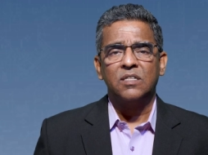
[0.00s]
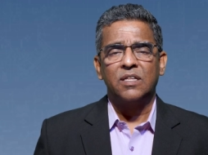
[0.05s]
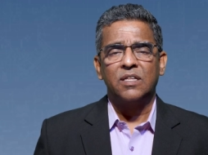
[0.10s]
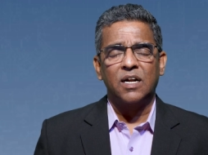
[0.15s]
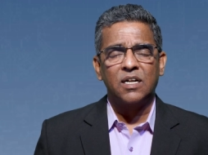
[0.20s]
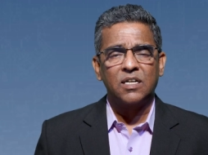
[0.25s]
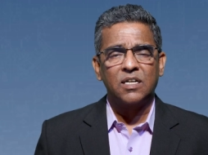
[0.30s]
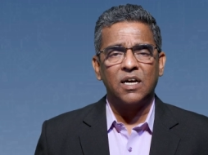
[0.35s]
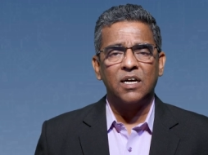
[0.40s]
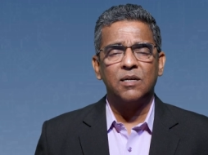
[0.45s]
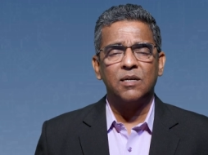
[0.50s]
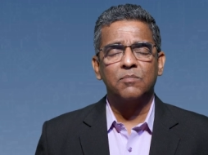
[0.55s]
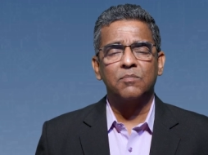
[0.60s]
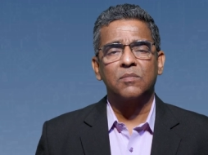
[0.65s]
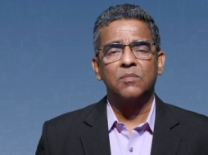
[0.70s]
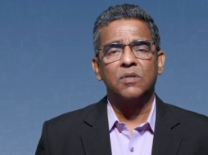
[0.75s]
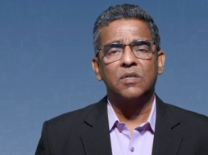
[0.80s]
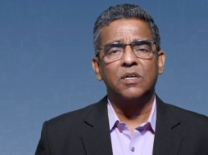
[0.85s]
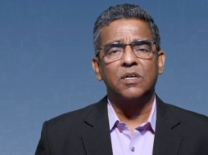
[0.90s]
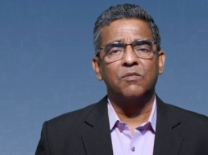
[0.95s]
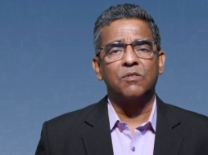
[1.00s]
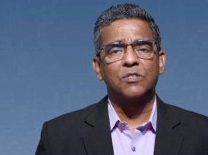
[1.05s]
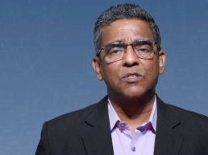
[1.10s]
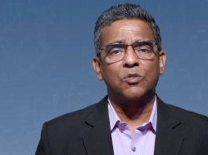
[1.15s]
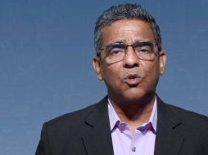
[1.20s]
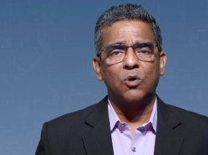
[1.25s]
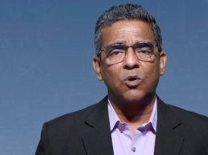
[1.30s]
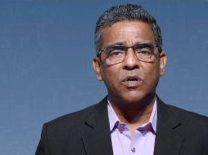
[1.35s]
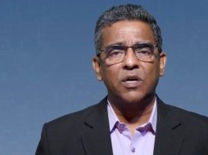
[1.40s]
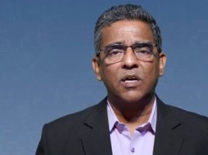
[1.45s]
That time, he was
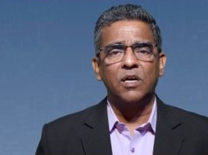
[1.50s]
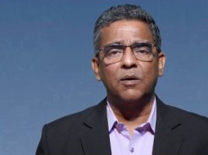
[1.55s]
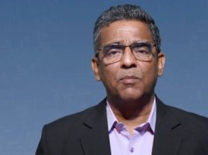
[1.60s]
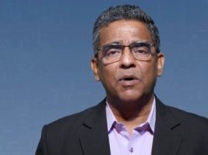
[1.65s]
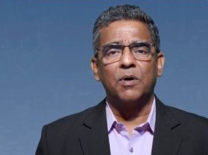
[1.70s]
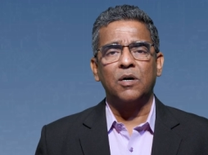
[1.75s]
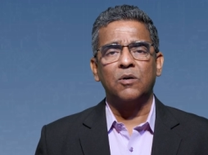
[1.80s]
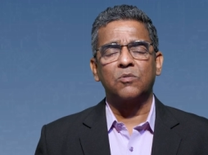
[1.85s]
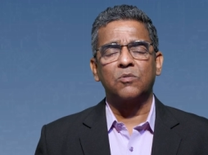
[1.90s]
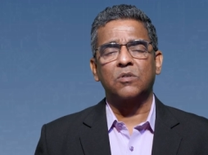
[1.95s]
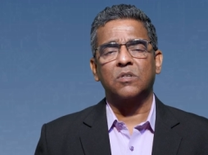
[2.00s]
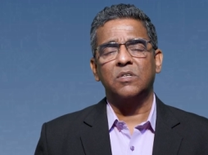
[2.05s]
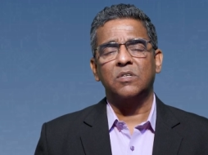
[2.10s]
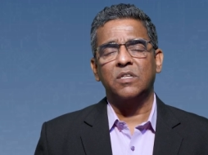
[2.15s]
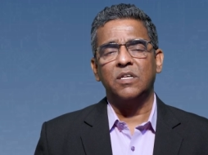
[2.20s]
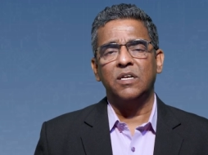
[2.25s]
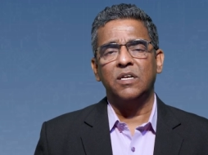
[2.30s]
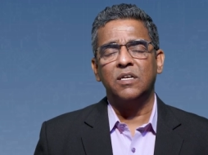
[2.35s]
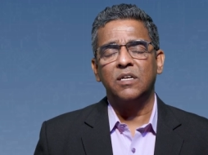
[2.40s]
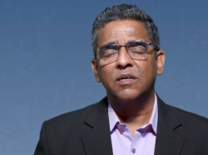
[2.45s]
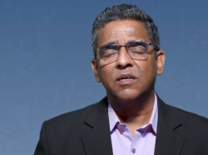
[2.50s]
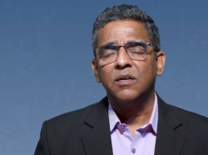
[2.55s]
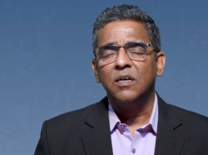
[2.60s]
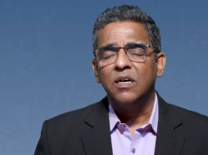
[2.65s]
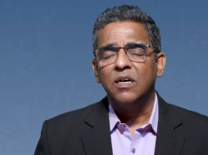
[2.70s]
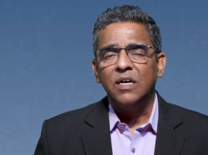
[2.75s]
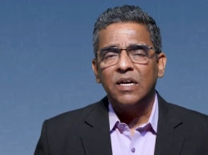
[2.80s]
talking about the